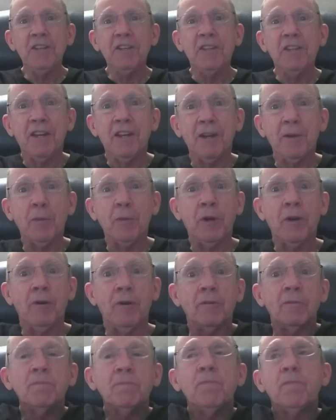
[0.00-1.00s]
that I went
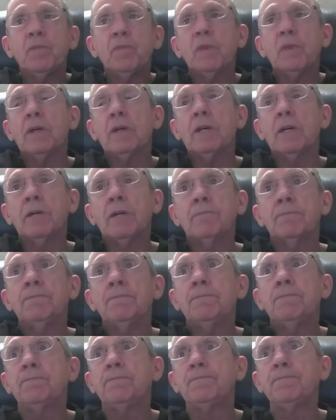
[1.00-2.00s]
on. Um,
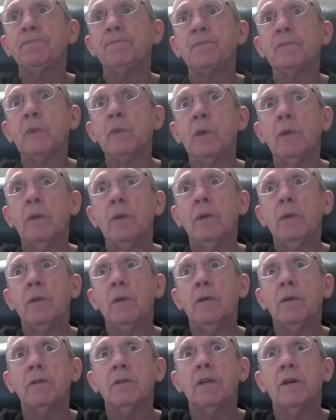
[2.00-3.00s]

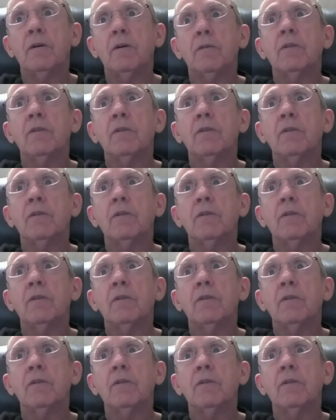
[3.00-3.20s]
so